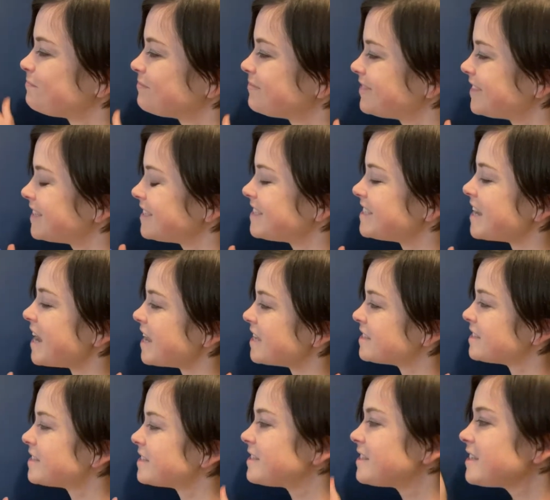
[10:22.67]

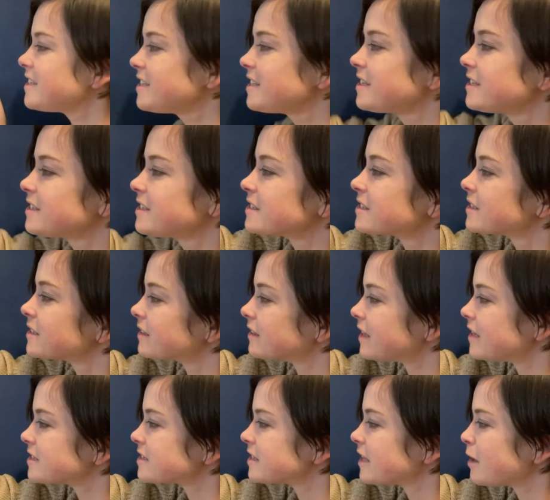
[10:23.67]
testes.
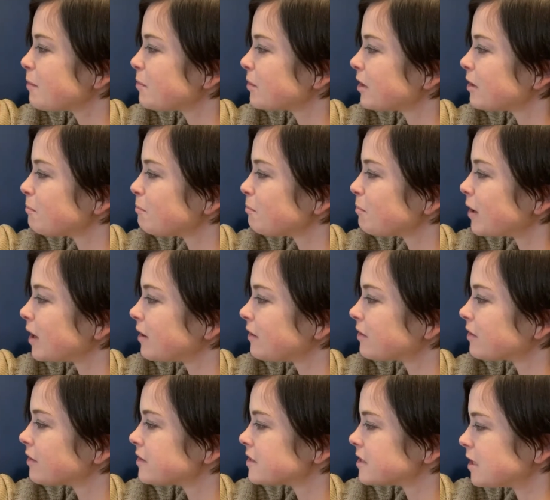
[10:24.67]
Let's label them
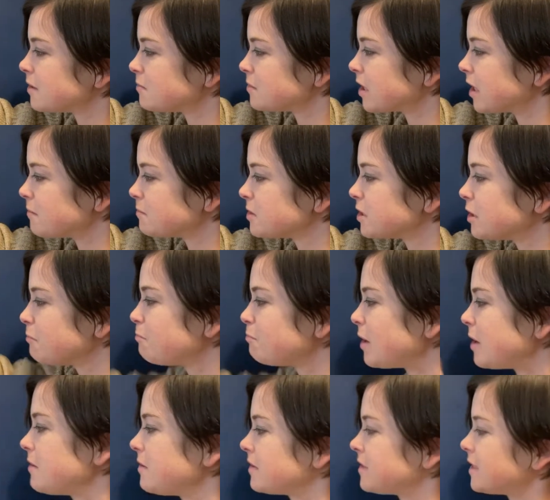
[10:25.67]
both at the same time. So
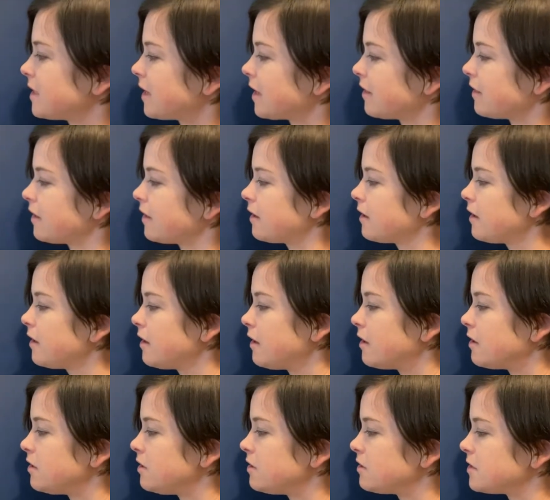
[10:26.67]
both together,
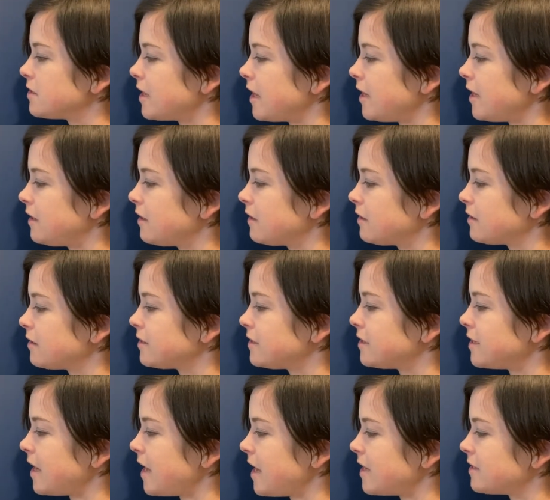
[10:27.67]
you say
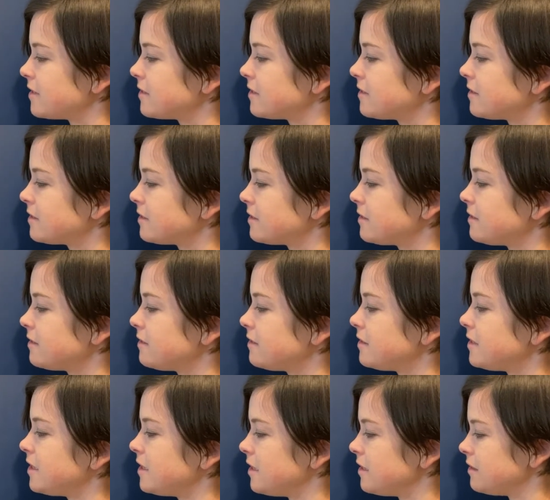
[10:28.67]

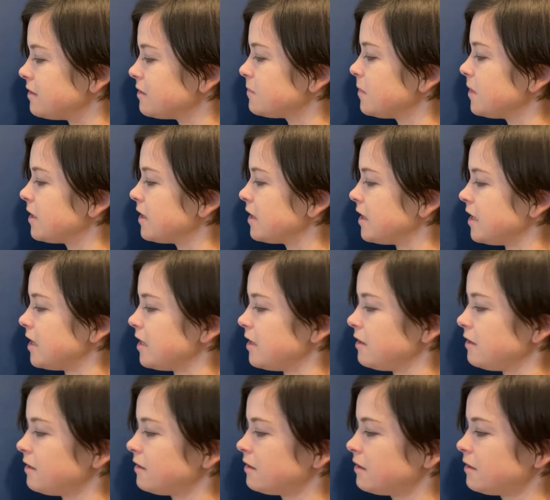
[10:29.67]
testes with an E.
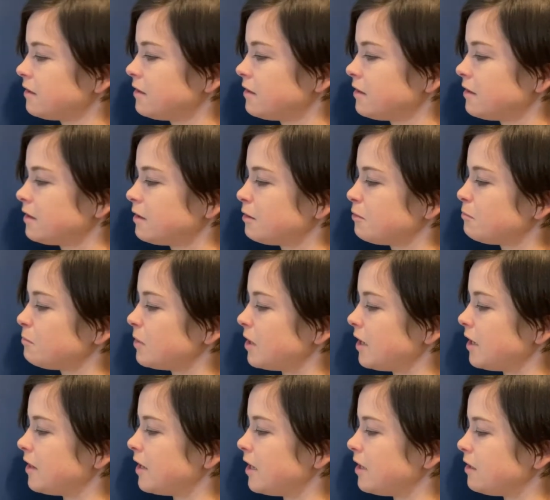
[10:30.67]

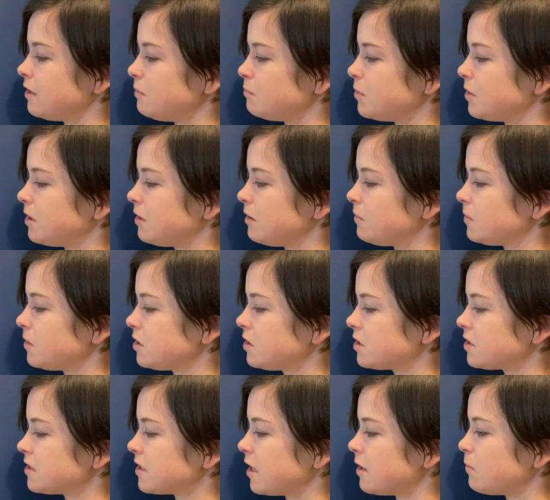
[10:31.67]
And then, but you would
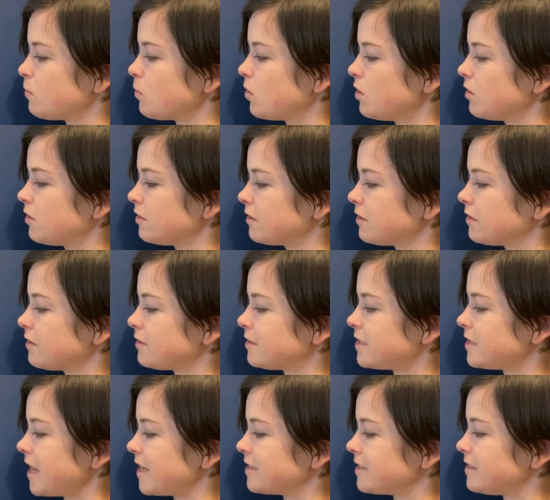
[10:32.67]
just say one
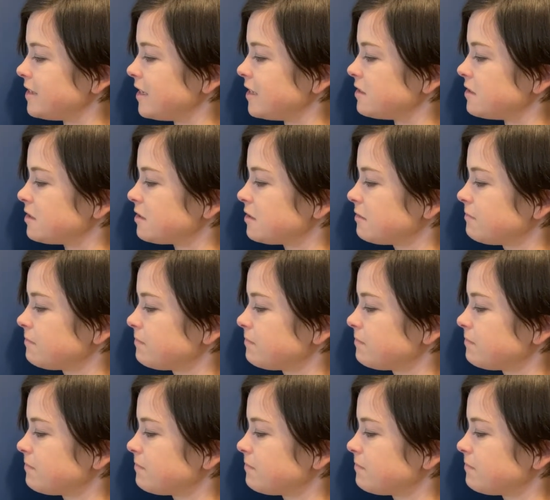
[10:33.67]
testis.